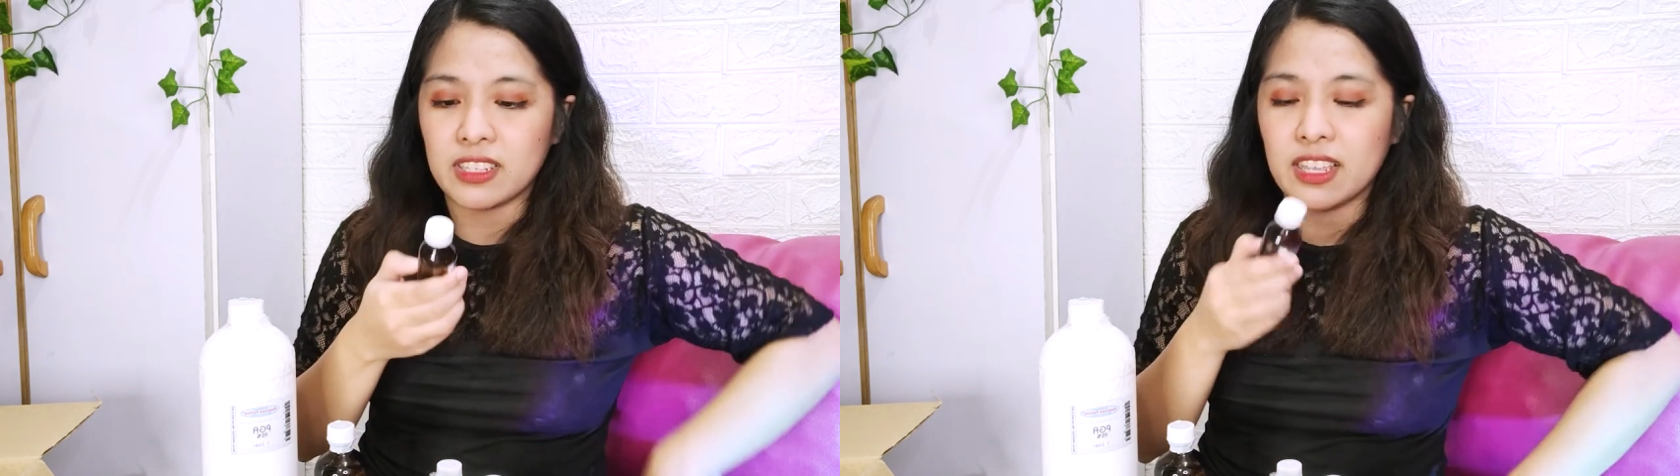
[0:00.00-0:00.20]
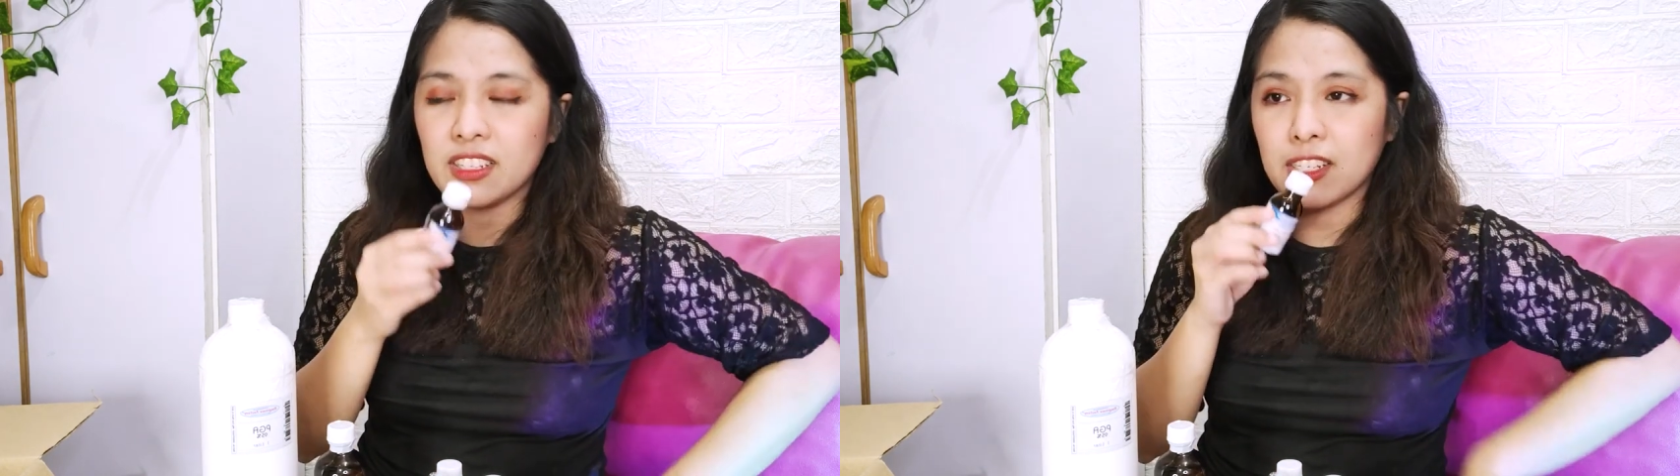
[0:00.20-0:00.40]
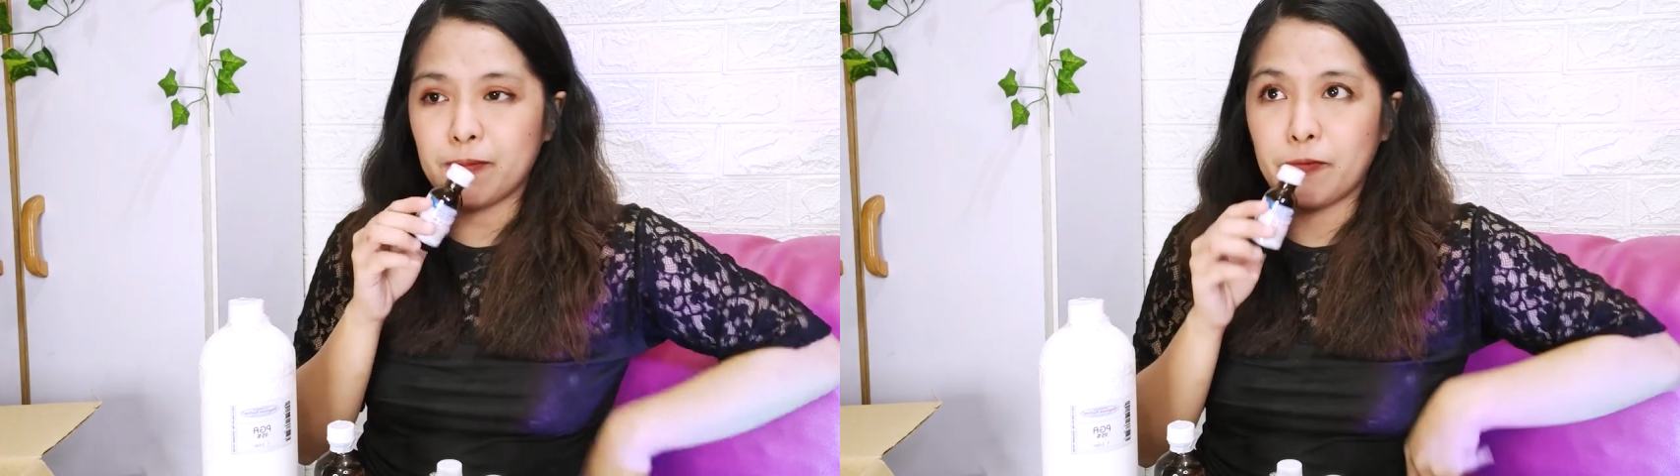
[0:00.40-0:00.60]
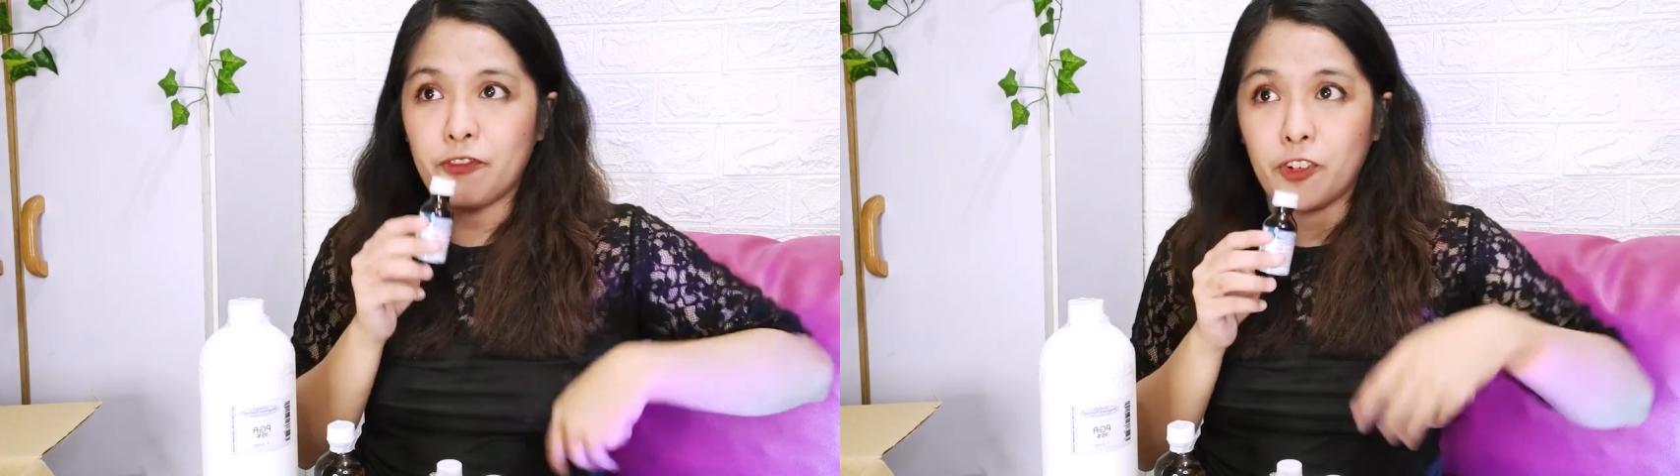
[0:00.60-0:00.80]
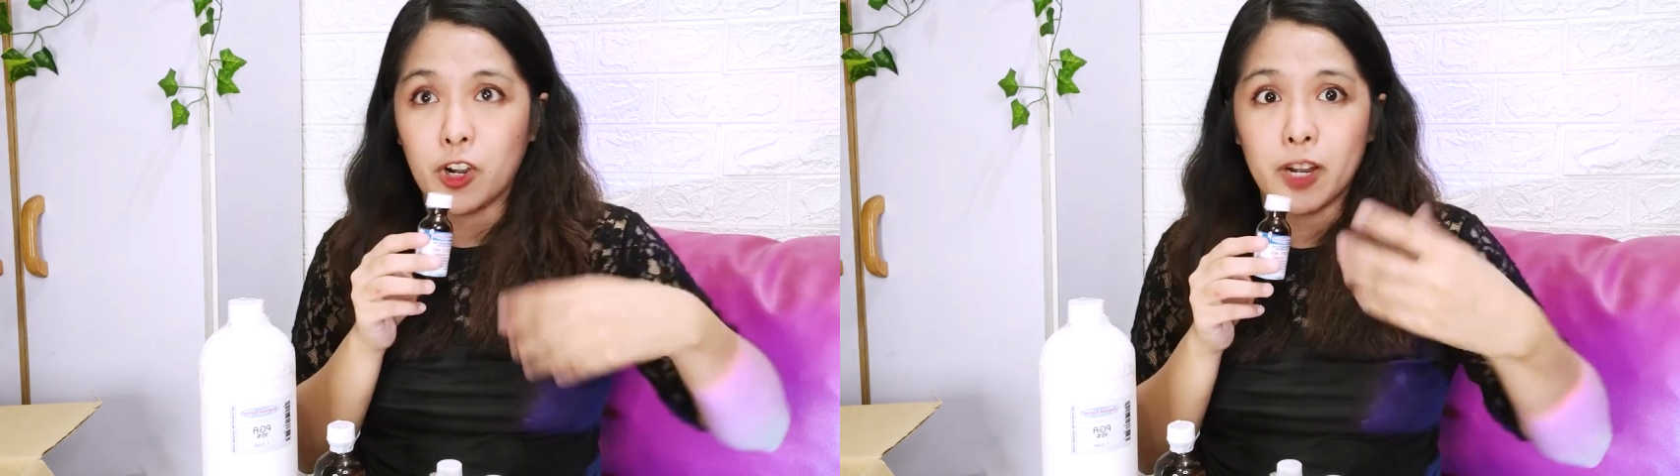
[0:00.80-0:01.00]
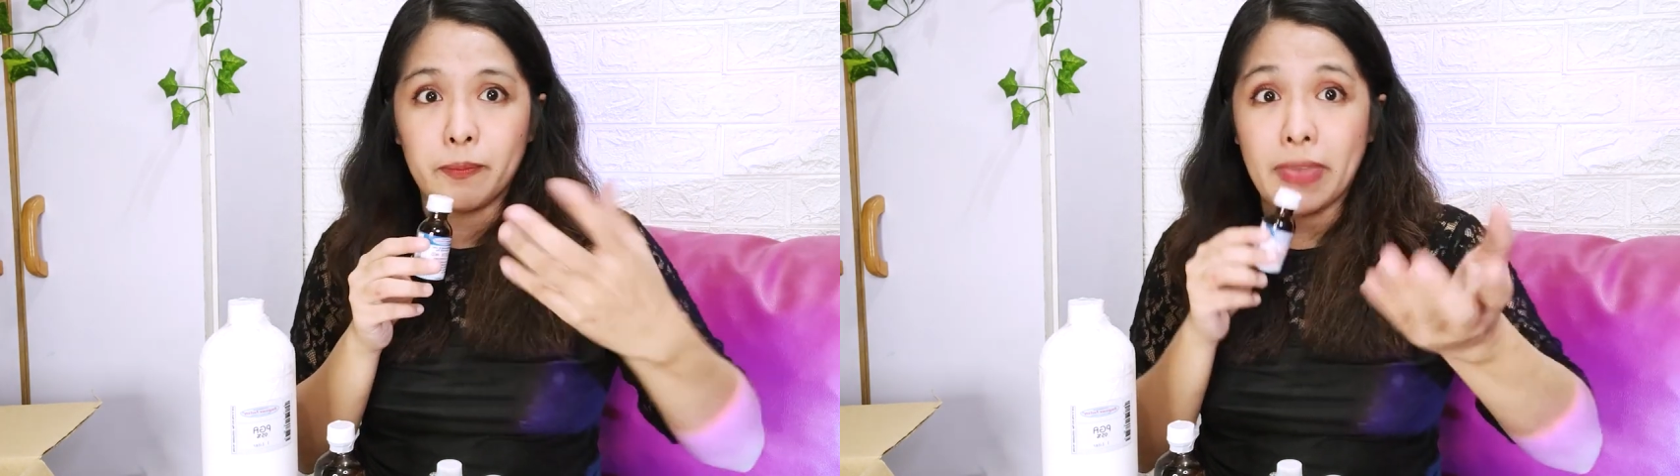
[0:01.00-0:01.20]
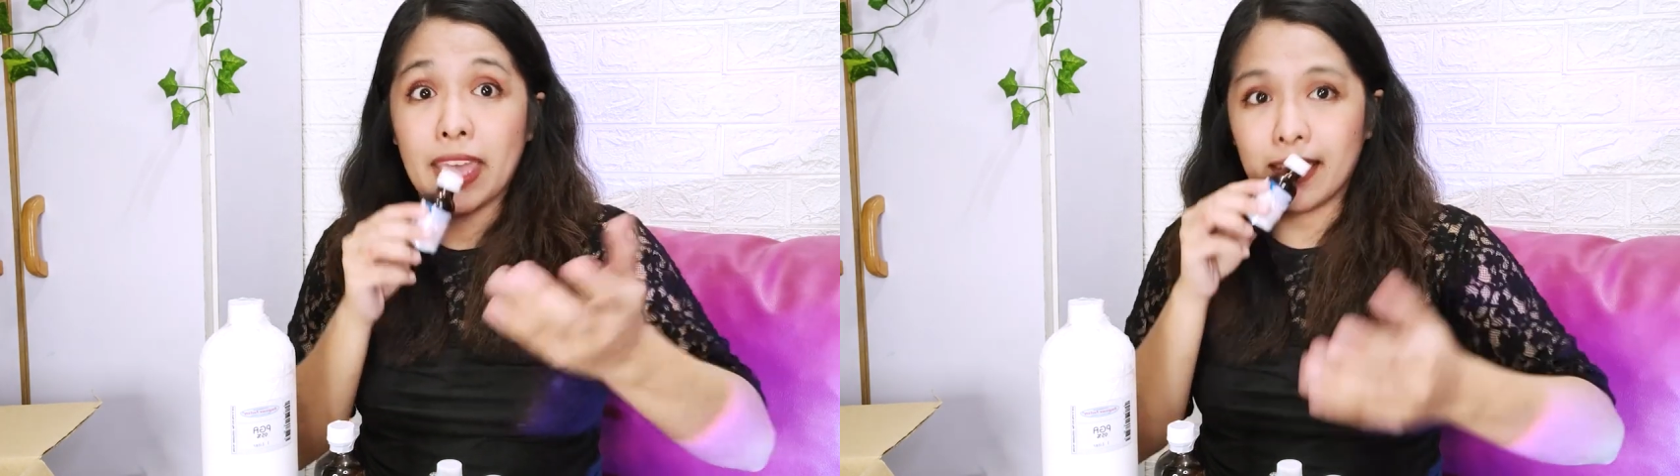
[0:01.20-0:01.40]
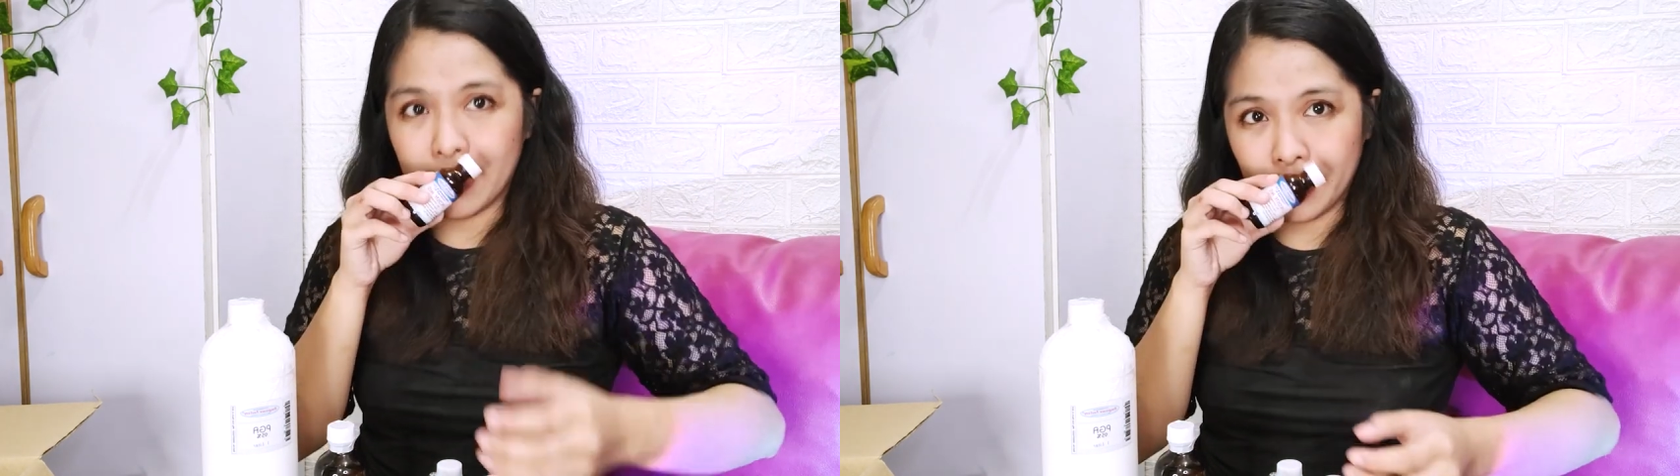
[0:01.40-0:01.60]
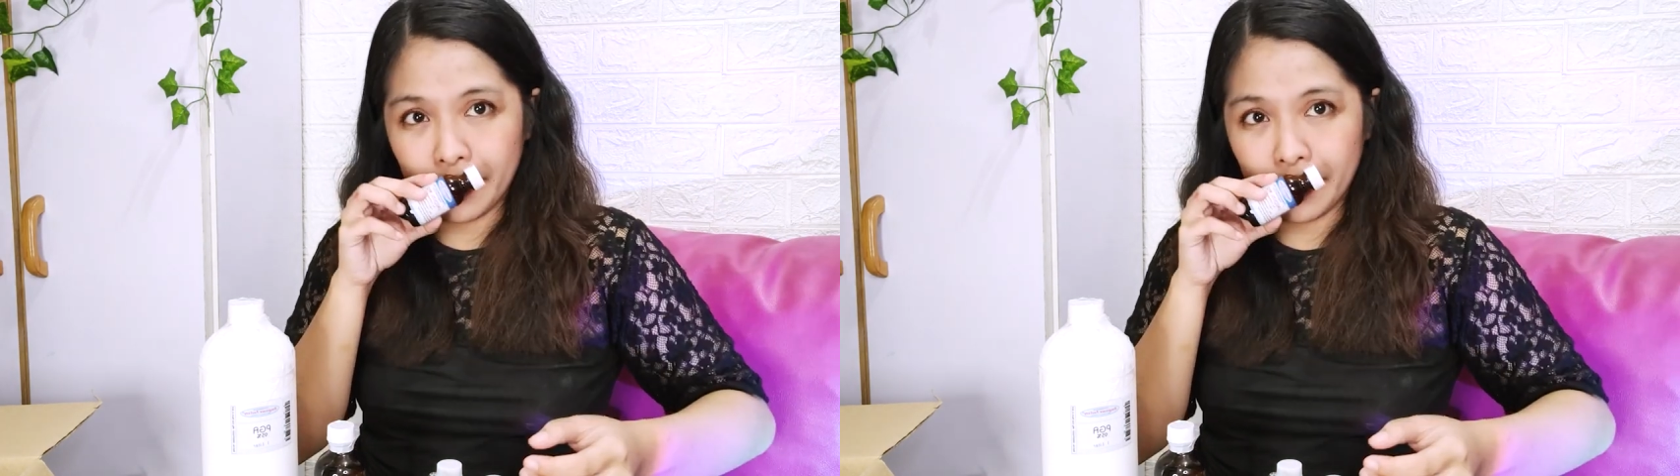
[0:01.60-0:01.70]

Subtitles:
scents for men.